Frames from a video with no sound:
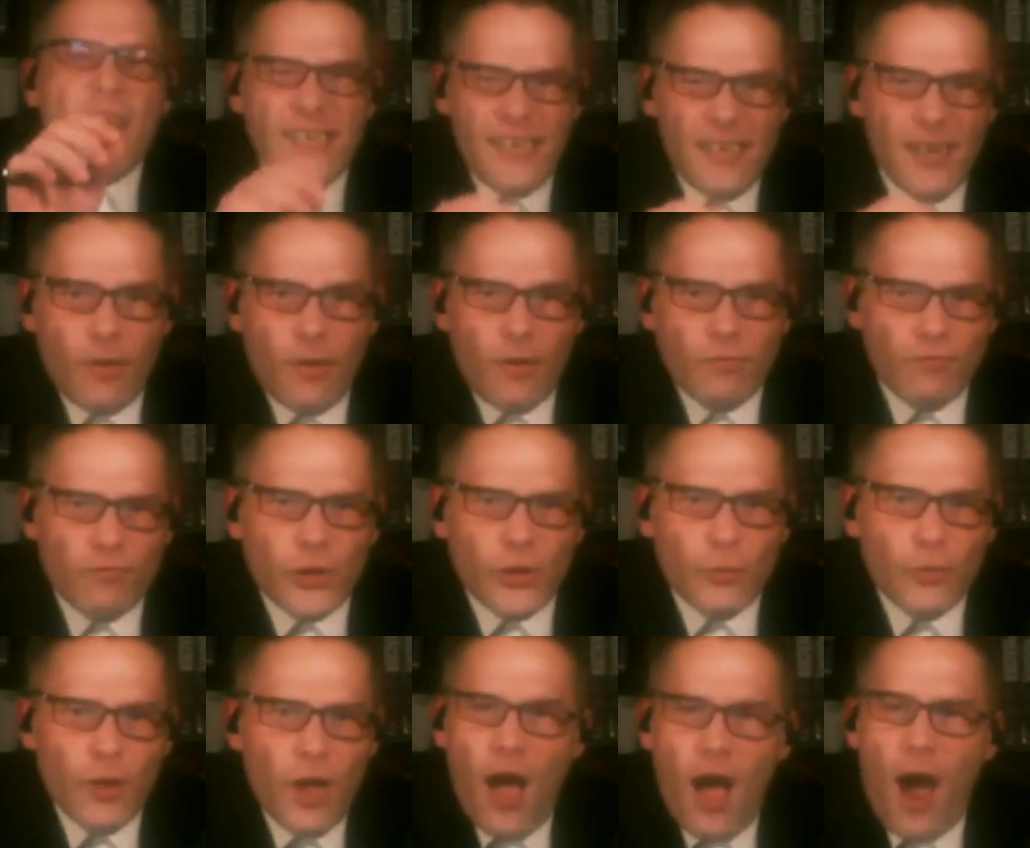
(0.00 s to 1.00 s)
I love
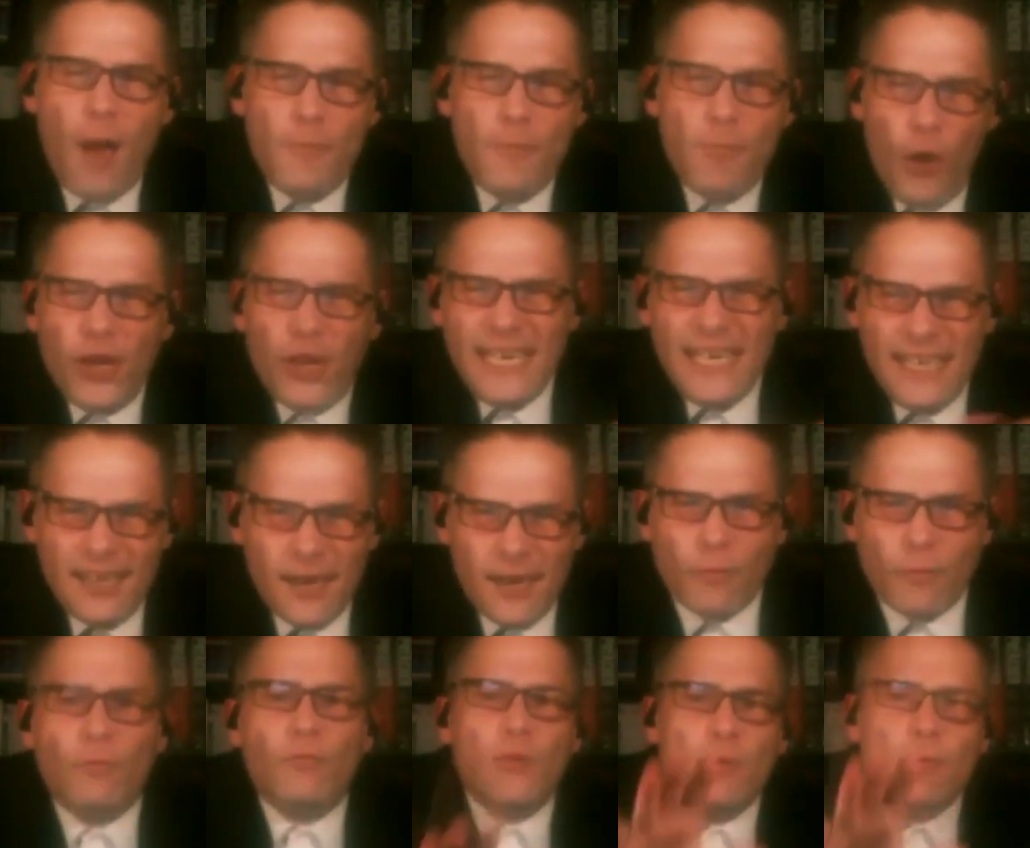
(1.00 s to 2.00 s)
you. I'm not in
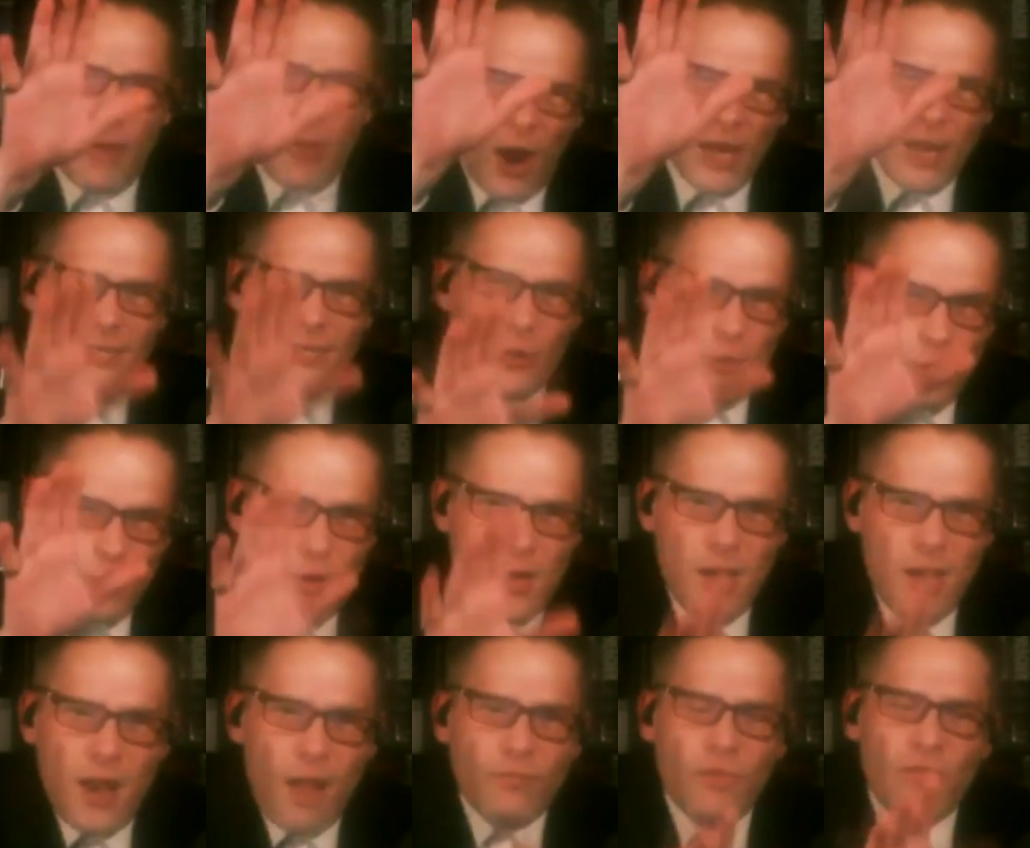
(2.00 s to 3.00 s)
love with you, but I do
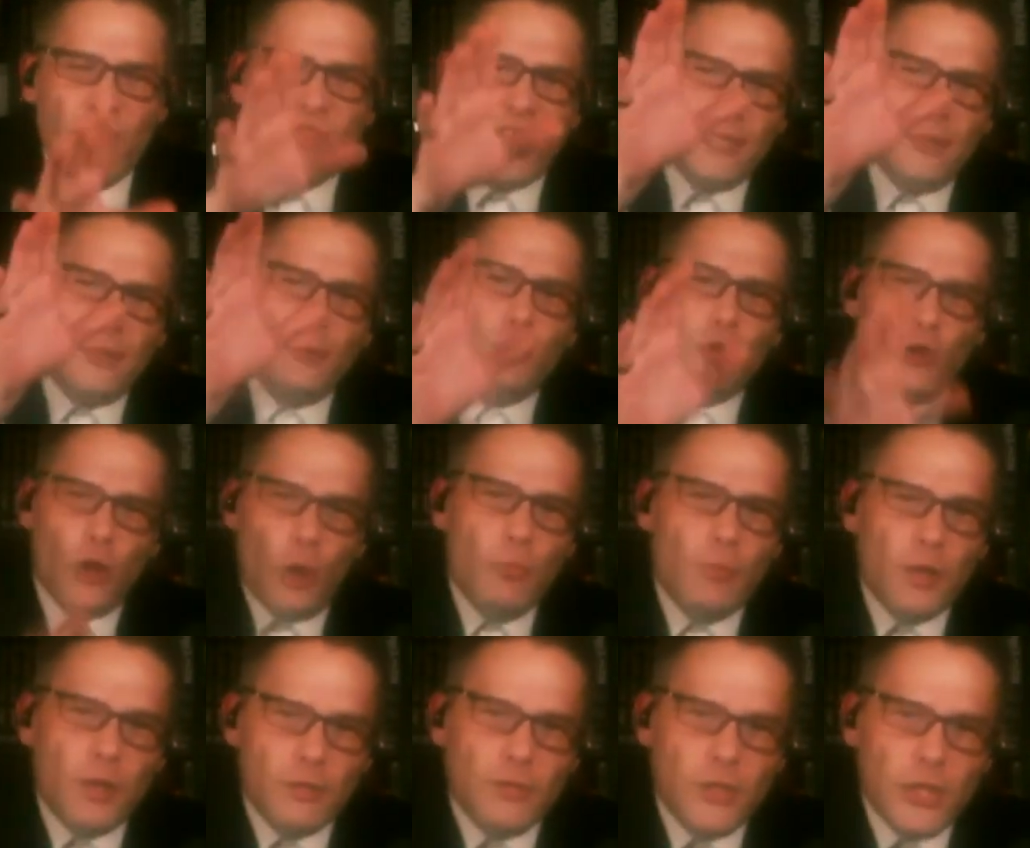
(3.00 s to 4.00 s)
love you. Thank you
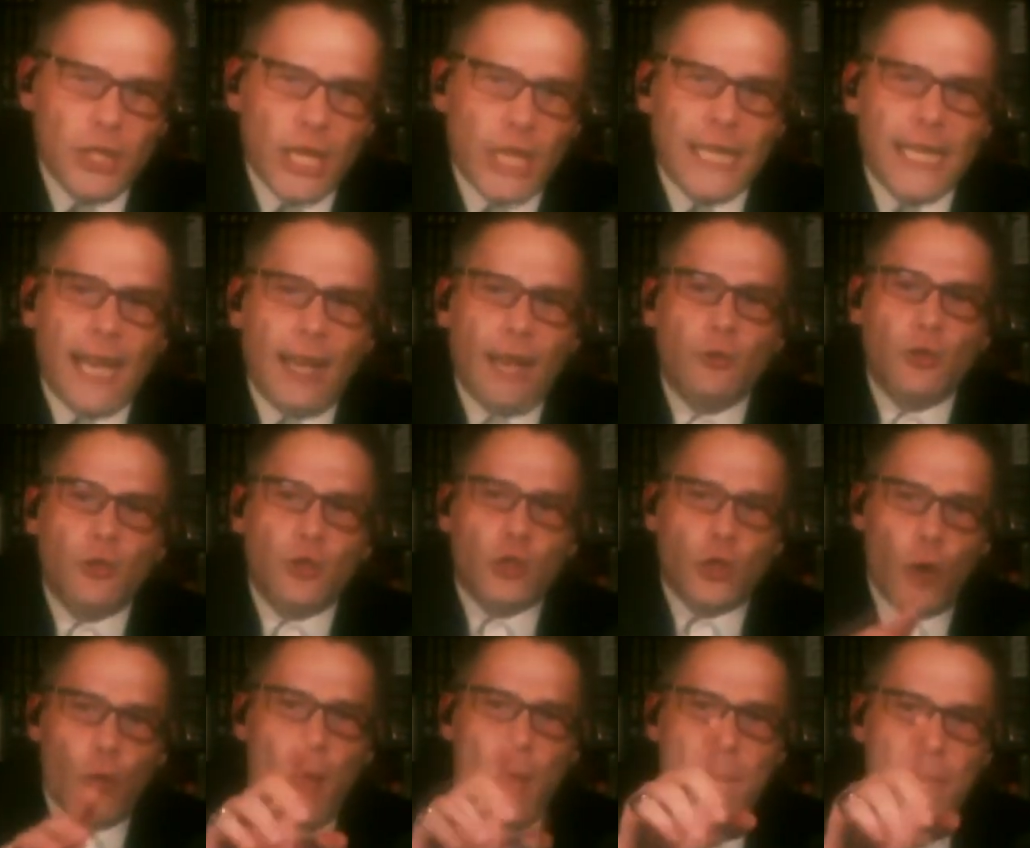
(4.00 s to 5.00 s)
so much for checking out the
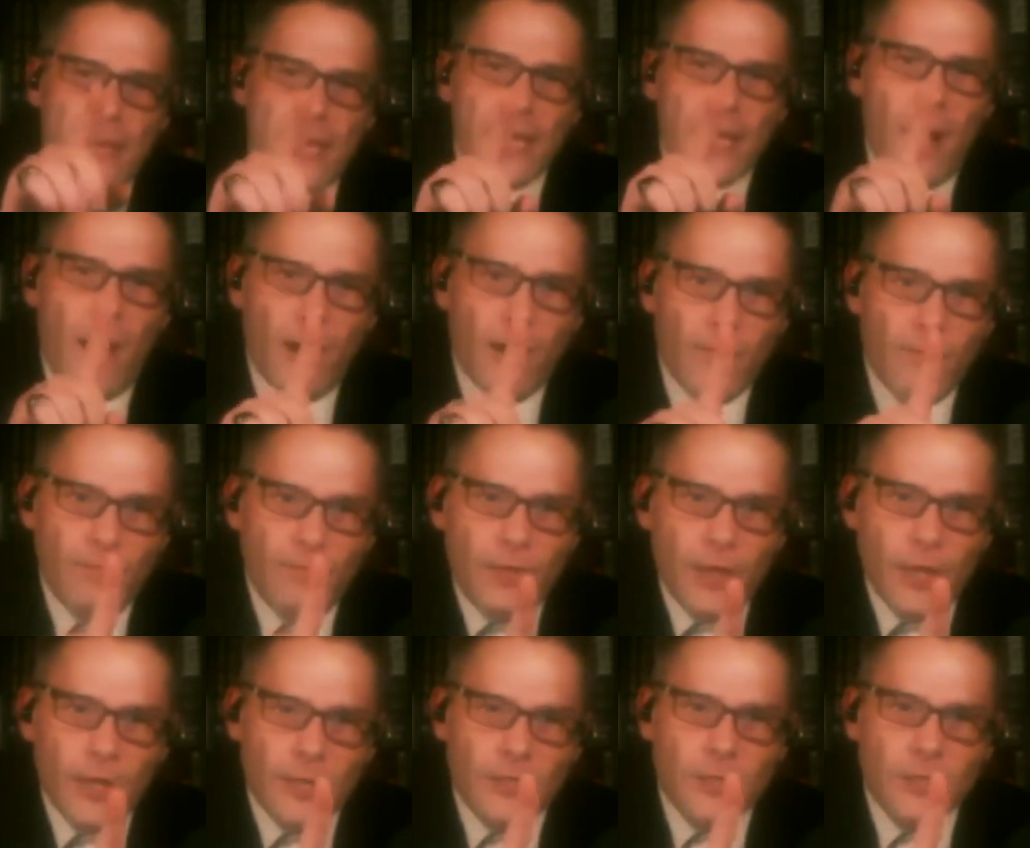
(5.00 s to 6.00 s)
show and being our
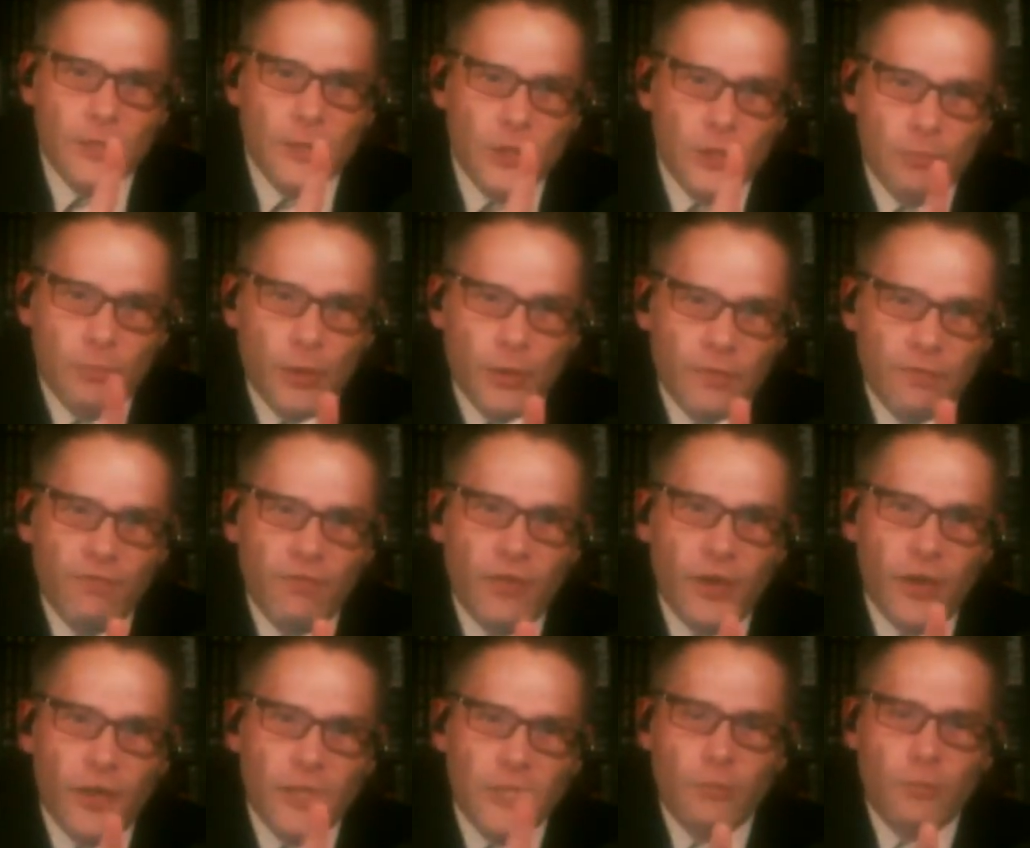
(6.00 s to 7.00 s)
first
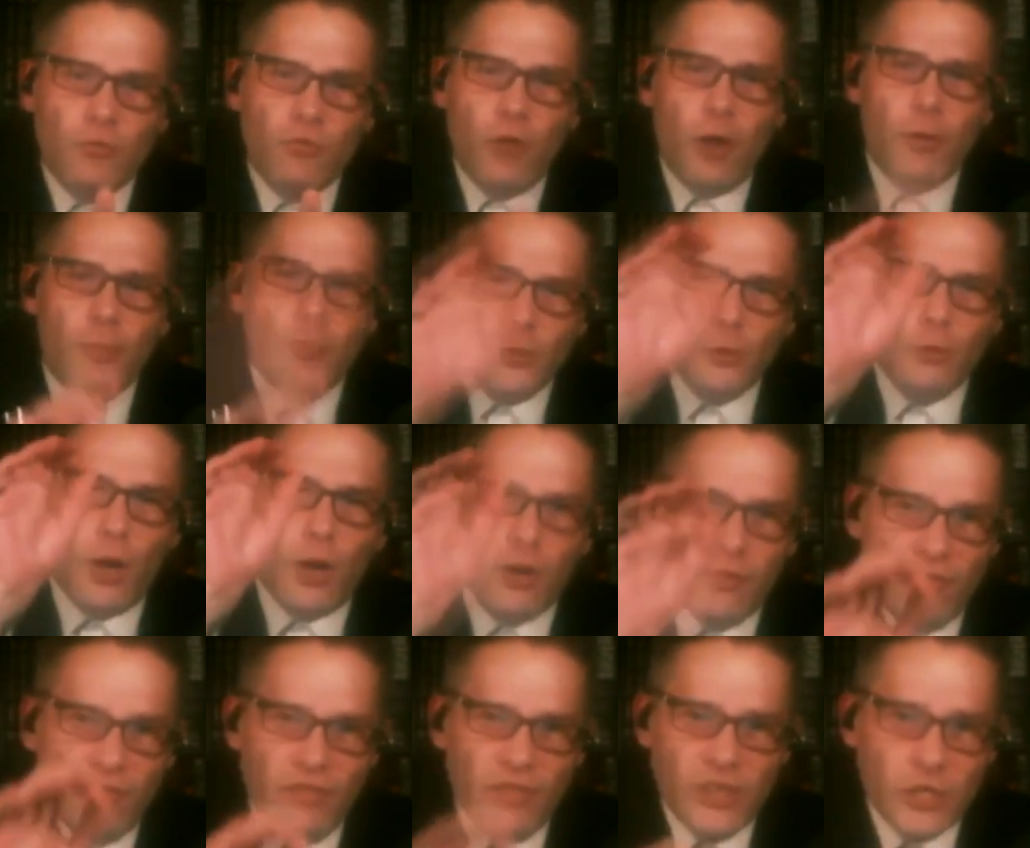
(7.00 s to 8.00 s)
Spotify subscriber. You
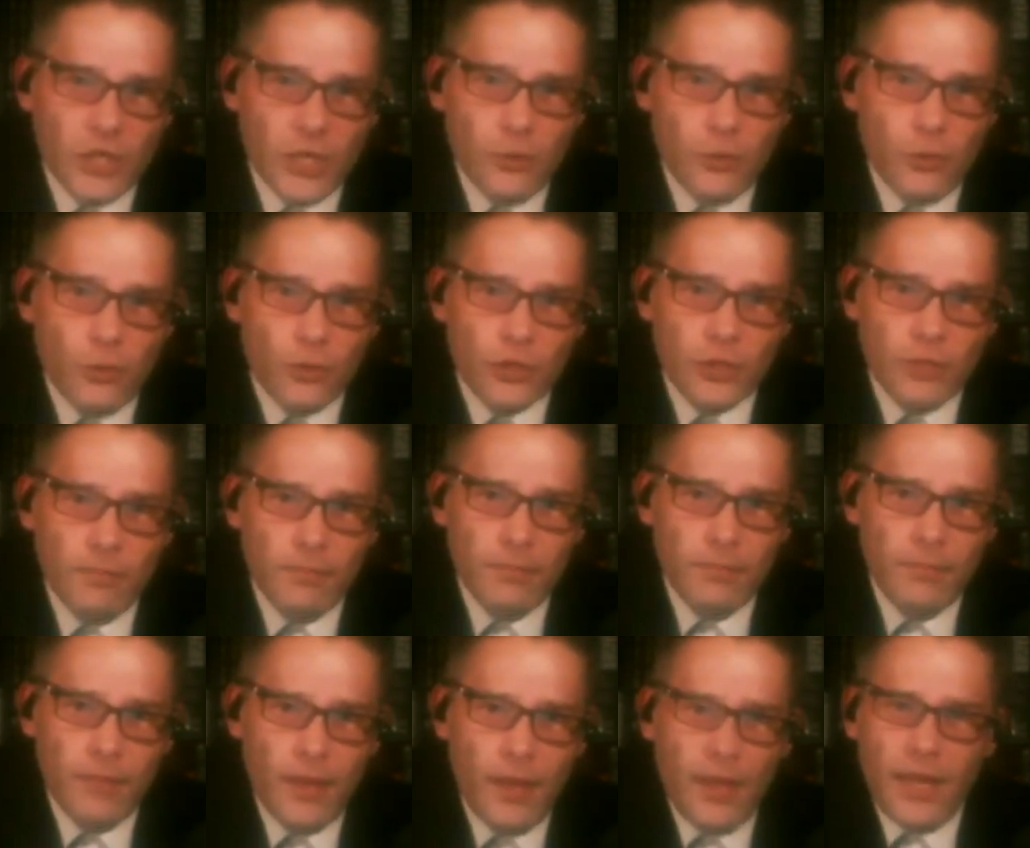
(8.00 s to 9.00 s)
are officially awesome.